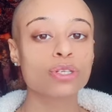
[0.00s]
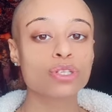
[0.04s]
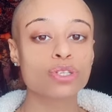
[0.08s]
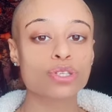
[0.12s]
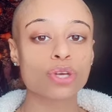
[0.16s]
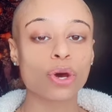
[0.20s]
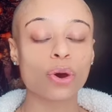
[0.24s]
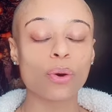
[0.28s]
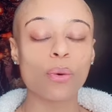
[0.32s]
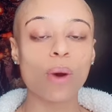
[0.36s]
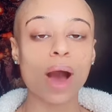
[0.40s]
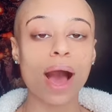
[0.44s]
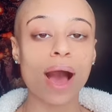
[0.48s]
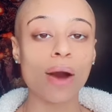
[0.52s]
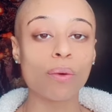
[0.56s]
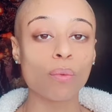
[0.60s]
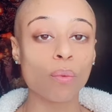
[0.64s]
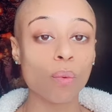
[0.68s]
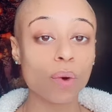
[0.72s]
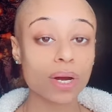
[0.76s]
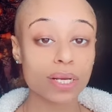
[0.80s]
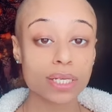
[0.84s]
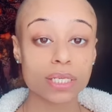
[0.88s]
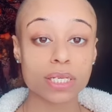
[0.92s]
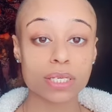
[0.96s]
so i
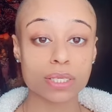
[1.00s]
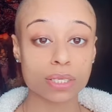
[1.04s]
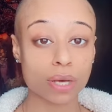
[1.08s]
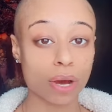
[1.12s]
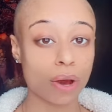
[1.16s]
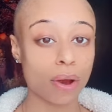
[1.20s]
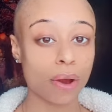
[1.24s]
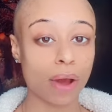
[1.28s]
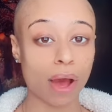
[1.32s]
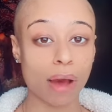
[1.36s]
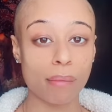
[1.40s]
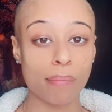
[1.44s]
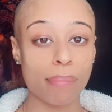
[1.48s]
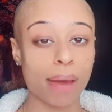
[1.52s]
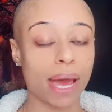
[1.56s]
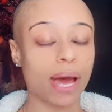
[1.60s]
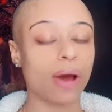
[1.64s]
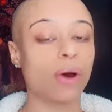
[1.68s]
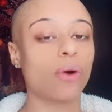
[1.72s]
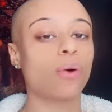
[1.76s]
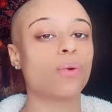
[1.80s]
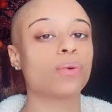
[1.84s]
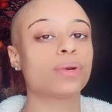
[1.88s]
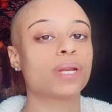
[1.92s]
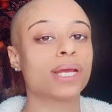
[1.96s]
want to talk
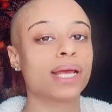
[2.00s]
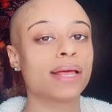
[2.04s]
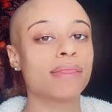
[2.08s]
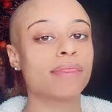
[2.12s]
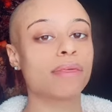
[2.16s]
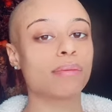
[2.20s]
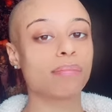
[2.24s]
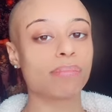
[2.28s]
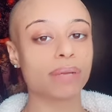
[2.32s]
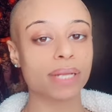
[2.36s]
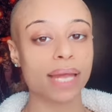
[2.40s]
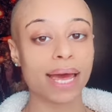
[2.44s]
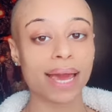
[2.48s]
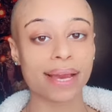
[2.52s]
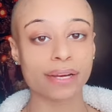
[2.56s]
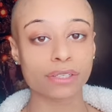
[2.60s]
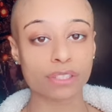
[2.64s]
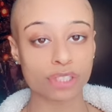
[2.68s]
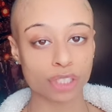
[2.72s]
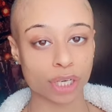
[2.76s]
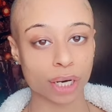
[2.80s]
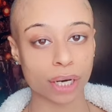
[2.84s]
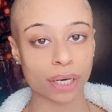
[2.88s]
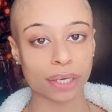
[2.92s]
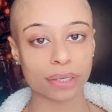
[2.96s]
about the
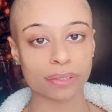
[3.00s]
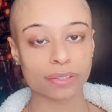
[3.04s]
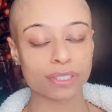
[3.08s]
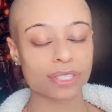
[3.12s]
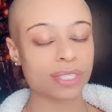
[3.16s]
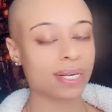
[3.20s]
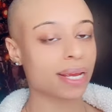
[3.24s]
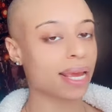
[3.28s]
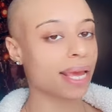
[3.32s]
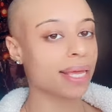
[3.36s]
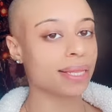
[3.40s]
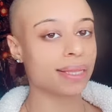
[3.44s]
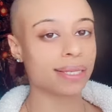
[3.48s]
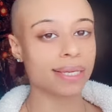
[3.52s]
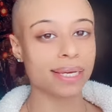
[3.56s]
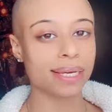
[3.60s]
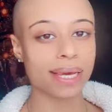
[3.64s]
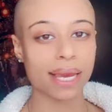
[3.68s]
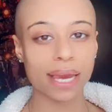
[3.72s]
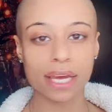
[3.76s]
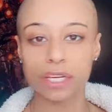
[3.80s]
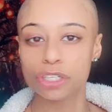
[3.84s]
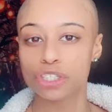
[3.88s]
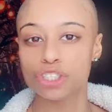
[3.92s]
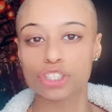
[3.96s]
black church and
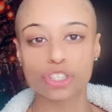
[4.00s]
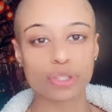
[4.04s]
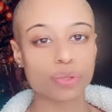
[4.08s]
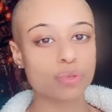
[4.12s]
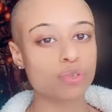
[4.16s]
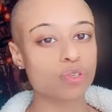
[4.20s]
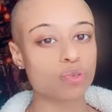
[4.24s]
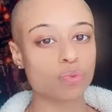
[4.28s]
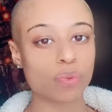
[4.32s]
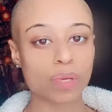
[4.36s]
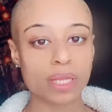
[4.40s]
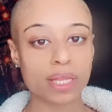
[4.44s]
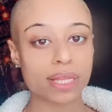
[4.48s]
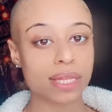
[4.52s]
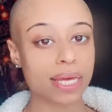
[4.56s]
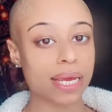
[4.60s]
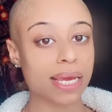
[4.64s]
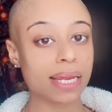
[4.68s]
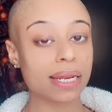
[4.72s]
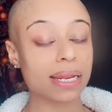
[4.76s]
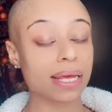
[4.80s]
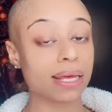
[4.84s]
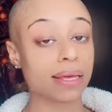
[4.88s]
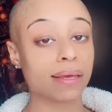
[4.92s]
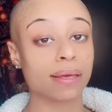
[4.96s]
the issues
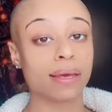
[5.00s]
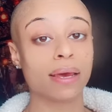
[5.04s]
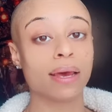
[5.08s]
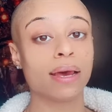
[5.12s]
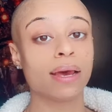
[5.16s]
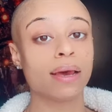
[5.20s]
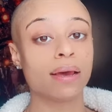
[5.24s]
within